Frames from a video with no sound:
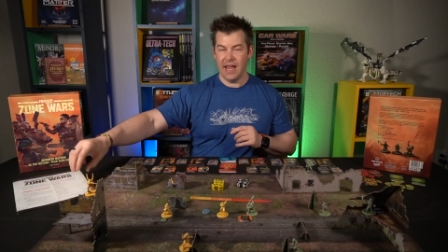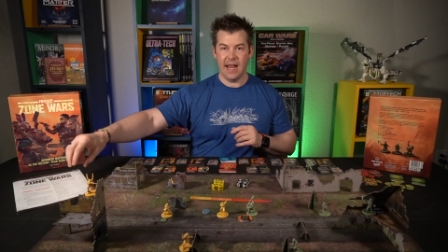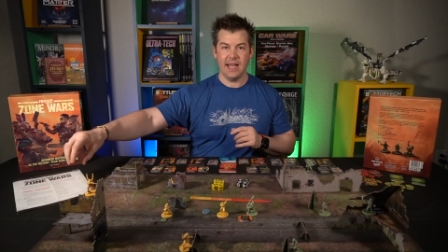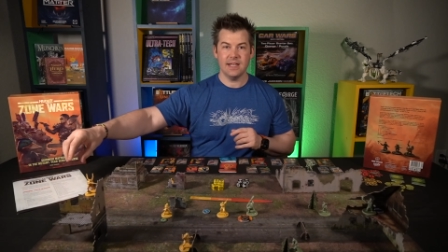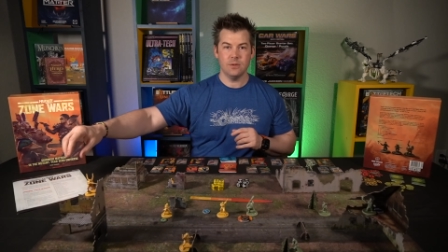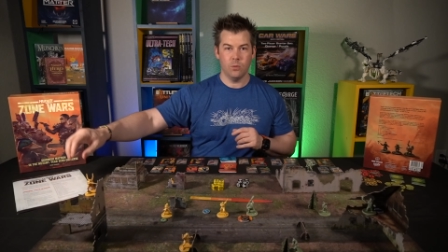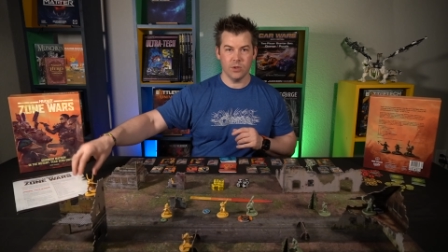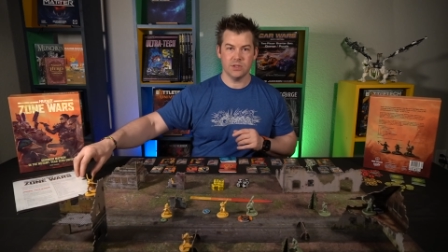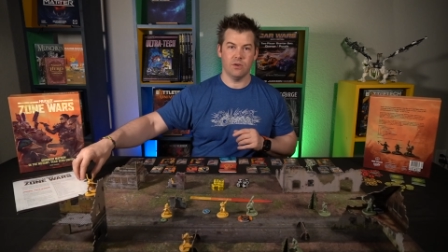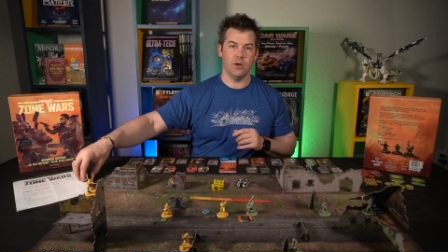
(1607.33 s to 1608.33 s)
And
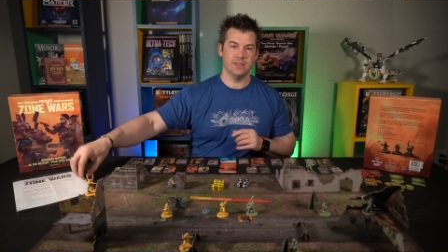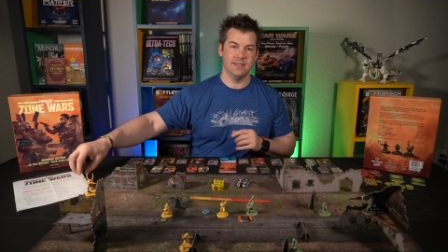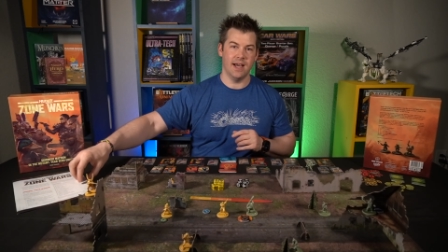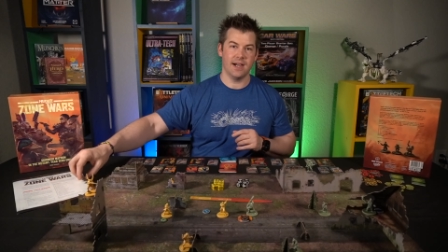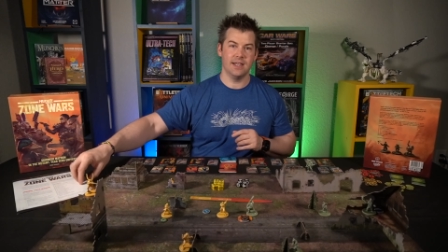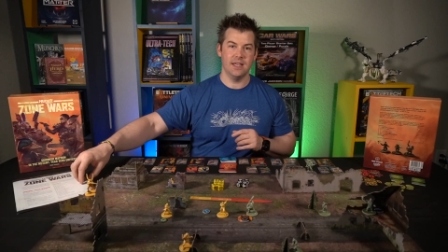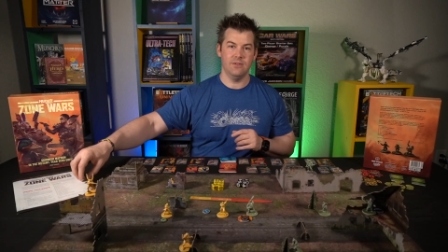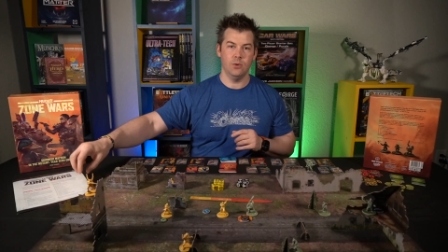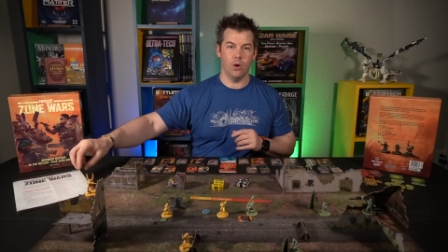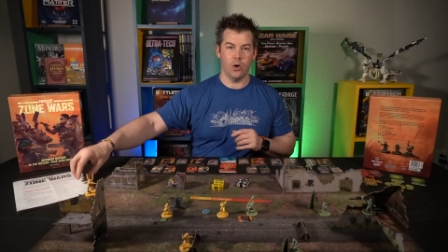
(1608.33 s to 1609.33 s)
worst of all, it's not going to
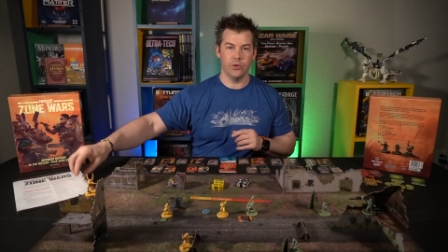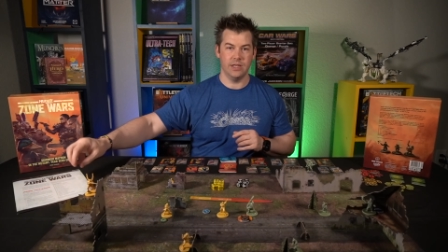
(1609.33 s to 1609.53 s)
give you all